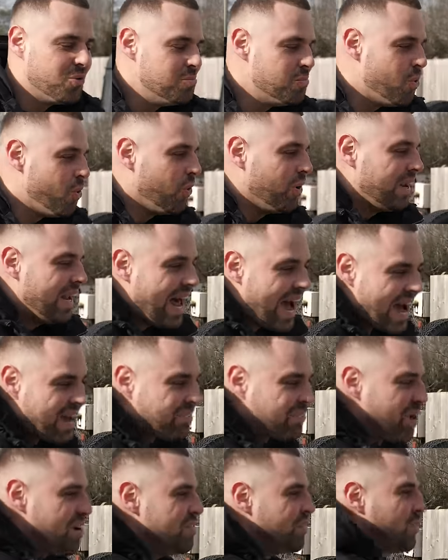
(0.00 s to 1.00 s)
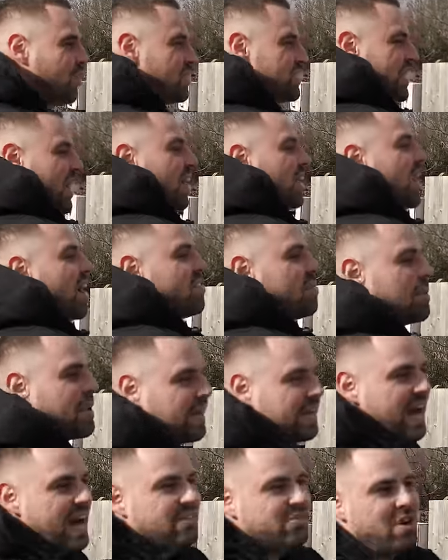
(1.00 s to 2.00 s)
more Land Rover content. I love a
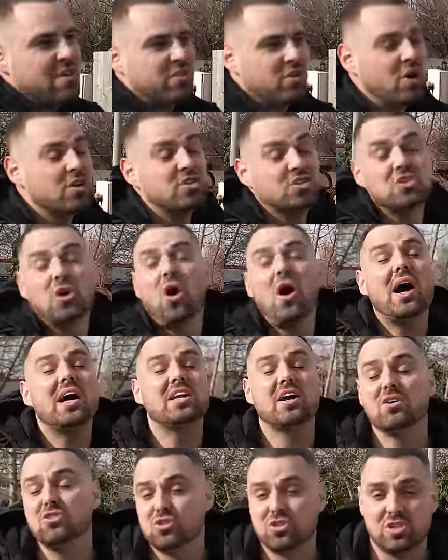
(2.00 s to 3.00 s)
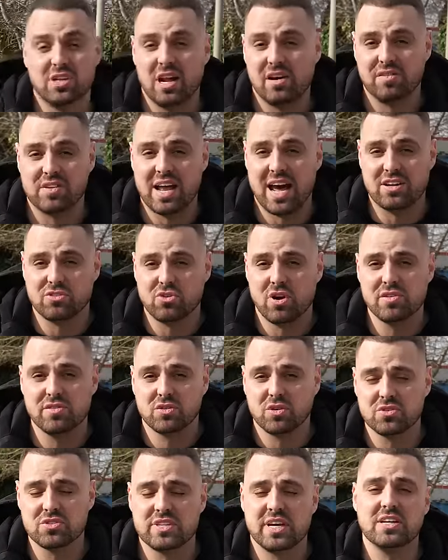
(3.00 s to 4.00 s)
bit of Land Rover. I don't just love Land
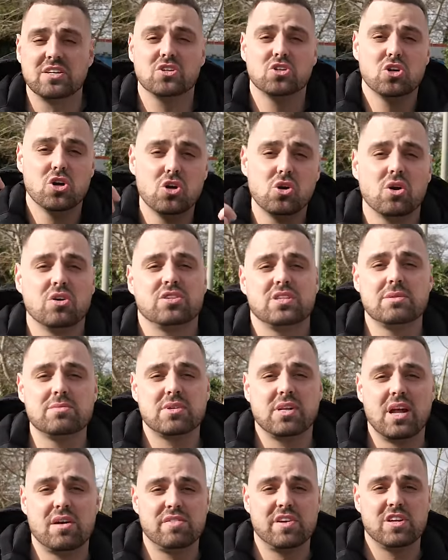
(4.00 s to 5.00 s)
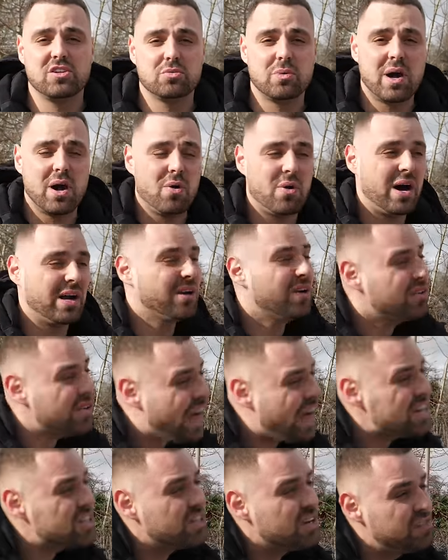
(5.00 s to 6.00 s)
Rover content. You lot seem to love it as well. And
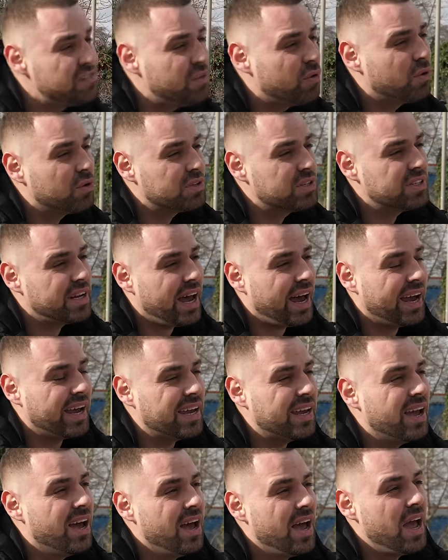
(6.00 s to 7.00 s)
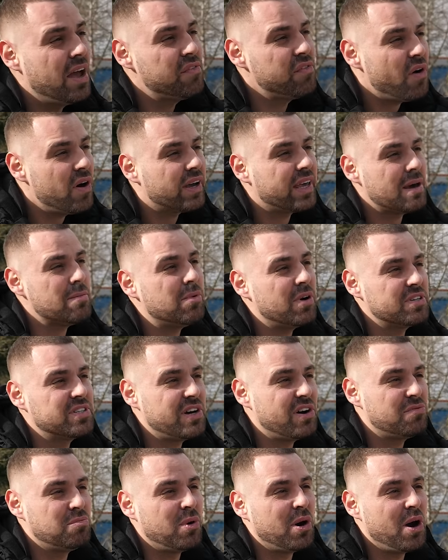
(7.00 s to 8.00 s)
I actually thought today, if I get
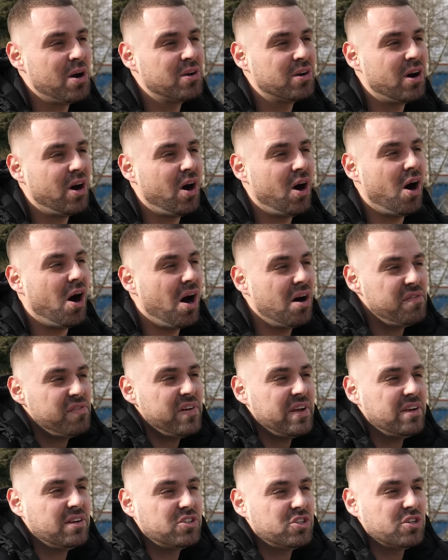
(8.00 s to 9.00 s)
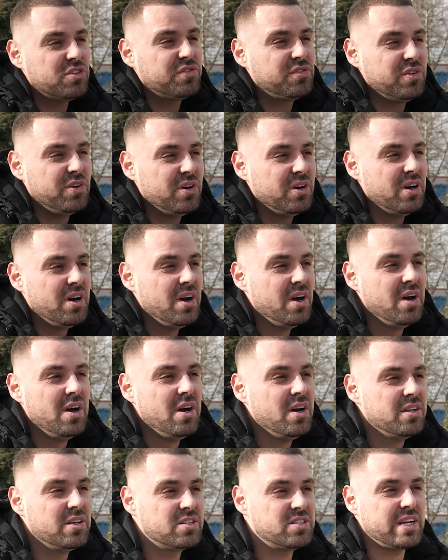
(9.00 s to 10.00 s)
myself my own car, I think just for
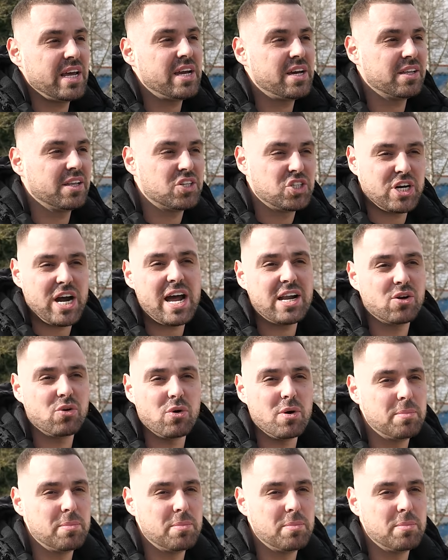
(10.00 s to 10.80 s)
the sake of the channel,